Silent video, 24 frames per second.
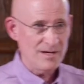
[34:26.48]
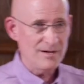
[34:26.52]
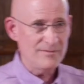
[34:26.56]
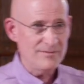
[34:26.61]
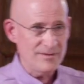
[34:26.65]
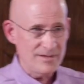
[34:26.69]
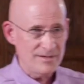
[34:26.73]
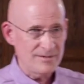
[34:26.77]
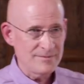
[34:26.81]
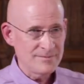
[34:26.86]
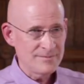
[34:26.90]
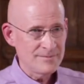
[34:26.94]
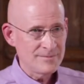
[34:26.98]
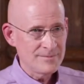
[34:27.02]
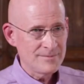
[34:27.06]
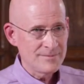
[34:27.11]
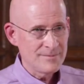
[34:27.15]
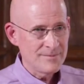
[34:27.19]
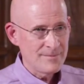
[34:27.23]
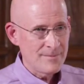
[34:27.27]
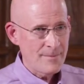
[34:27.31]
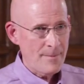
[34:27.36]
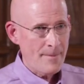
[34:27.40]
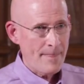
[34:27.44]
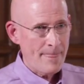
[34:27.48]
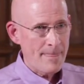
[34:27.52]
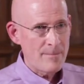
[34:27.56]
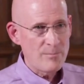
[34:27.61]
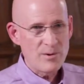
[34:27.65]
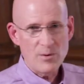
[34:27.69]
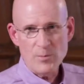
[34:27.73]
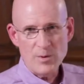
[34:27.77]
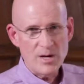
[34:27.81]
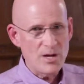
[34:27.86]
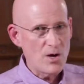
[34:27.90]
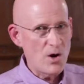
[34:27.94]
of it,
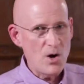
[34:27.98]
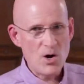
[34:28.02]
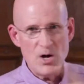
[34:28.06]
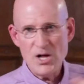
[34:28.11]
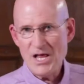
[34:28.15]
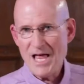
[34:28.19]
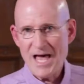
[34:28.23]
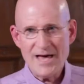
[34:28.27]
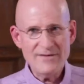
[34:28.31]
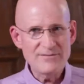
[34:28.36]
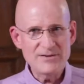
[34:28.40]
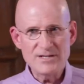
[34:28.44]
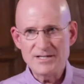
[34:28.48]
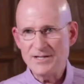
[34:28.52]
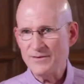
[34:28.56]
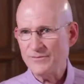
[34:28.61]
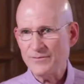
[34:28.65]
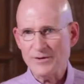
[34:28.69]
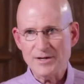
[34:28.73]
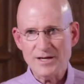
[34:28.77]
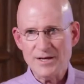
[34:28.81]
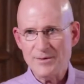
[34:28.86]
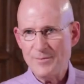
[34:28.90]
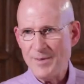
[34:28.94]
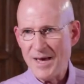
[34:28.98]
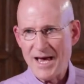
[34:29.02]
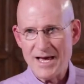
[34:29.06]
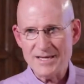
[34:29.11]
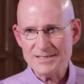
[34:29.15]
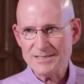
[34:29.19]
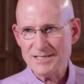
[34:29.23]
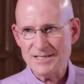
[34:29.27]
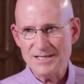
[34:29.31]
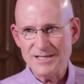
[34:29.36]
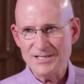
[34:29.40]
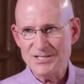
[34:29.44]
but we all have a different
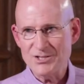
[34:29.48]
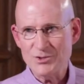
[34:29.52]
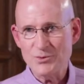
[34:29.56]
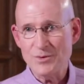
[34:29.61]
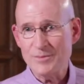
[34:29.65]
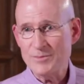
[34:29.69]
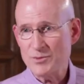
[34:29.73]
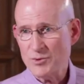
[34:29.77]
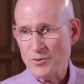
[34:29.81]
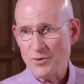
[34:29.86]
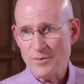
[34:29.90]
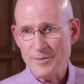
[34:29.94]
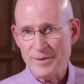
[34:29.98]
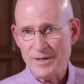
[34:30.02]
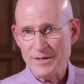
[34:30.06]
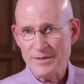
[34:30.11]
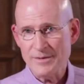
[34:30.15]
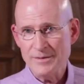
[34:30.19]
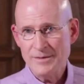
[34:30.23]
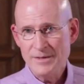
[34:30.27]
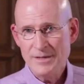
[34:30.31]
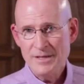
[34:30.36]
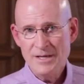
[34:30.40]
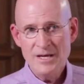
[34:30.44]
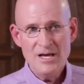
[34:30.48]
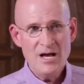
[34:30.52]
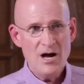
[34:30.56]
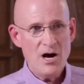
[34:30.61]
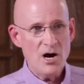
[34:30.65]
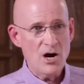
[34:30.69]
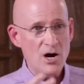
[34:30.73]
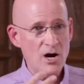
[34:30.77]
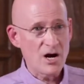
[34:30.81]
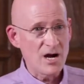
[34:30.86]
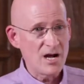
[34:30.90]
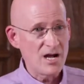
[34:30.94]
capacity to absorb it.
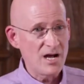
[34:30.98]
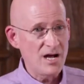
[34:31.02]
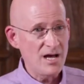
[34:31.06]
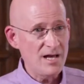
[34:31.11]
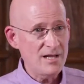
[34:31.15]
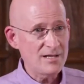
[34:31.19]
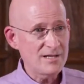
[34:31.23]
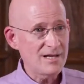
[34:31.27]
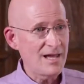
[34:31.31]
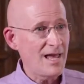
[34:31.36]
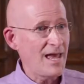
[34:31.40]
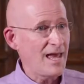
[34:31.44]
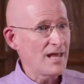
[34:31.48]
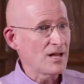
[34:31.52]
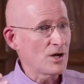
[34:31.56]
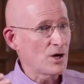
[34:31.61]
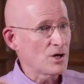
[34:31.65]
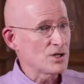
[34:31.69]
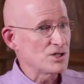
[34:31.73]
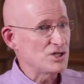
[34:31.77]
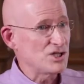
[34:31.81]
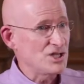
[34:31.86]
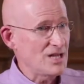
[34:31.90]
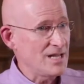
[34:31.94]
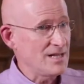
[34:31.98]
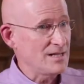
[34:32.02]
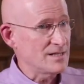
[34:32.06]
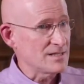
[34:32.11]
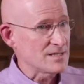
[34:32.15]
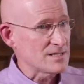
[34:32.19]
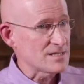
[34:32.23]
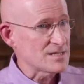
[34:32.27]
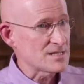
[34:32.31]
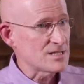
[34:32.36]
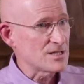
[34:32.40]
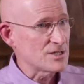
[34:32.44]
Our gut and our
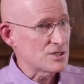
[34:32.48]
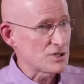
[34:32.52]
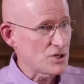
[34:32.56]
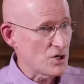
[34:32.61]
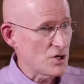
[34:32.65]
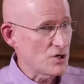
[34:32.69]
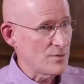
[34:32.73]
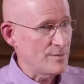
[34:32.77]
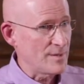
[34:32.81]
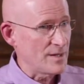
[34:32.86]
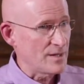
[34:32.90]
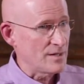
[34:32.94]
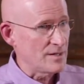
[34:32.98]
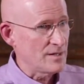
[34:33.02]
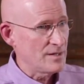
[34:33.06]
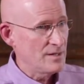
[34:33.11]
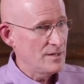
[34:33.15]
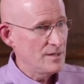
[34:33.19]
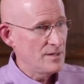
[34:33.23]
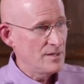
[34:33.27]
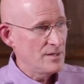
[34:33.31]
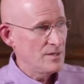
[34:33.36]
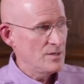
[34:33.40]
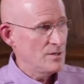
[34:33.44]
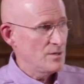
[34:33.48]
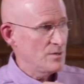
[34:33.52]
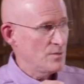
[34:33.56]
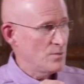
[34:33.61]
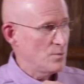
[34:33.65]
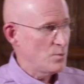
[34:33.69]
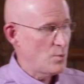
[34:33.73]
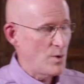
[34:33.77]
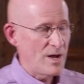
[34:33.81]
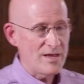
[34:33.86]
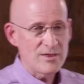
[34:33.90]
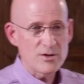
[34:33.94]
genes determine
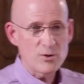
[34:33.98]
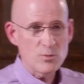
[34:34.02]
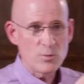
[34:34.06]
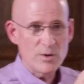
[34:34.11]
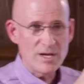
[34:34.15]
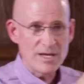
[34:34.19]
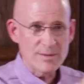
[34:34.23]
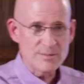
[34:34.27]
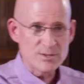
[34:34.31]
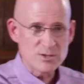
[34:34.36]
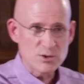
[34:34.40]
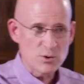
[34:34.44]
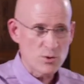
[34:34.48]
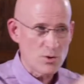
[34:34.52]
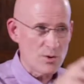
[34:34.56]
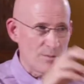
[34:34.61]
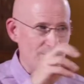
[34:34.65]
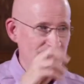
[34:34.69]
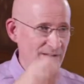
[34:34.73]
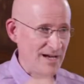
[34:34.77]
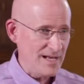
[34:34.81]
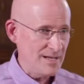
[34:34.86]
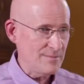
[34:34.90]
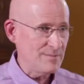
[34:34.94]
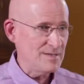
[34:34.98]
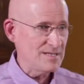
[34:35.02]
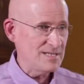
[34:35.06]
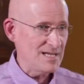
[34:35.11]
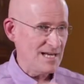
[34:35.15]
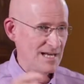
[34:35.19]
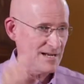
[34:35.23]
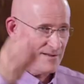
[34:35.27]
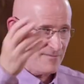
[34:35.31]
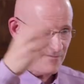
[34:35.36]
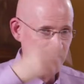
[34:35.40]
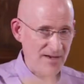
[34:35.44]
whether we absorb vitamin
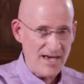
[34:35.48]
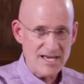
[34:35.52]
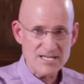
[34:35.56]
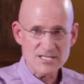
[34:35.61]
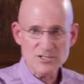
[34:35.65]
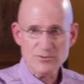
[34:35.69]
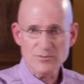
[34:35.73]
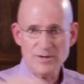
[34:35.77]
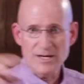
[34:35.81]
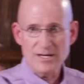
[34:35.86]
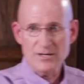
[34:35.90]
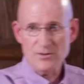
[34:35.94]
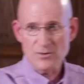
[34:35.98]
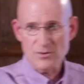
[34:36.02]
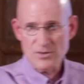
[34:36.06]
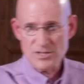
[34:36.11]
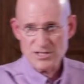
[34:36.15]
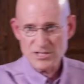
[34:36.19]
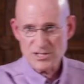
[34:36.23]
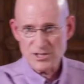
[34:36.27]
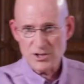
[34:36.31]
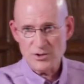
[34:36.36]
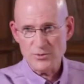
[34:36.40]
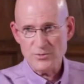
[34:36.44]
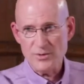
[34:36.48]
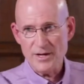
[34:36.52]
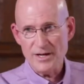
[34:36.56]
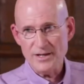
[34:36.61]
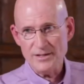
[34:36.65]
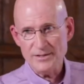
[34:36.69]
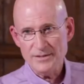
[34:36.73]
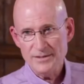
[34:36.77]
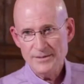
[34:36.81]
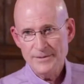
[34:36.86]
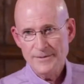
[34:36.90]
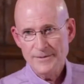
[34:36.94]
D at a fast rate or a slow rate.